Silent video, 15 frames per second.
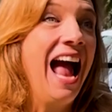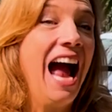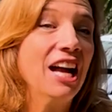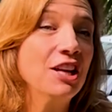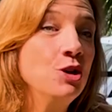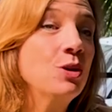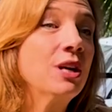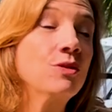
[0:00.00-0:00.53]

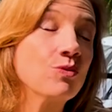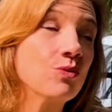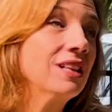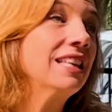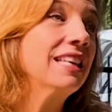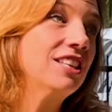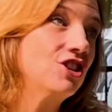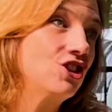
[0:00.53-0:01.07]
And you can
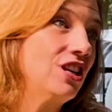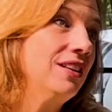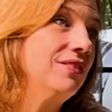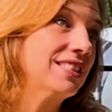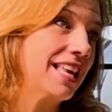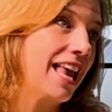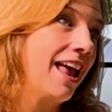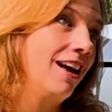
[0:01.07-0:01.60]
really achieve
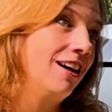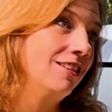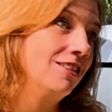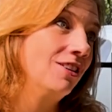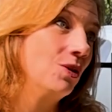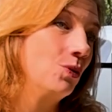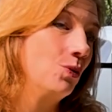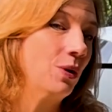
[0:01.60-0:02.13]

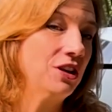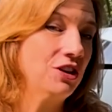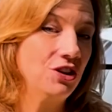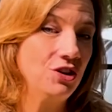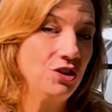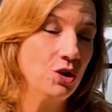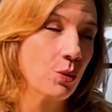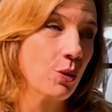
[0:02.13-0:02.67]
scale when
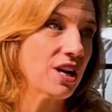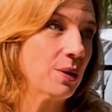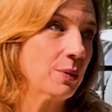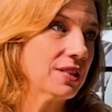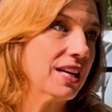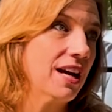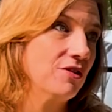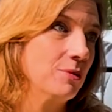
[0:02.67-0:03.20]
you're working
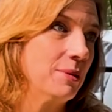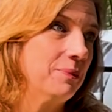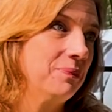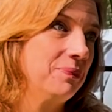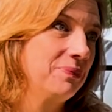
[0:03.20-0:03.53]
with the government.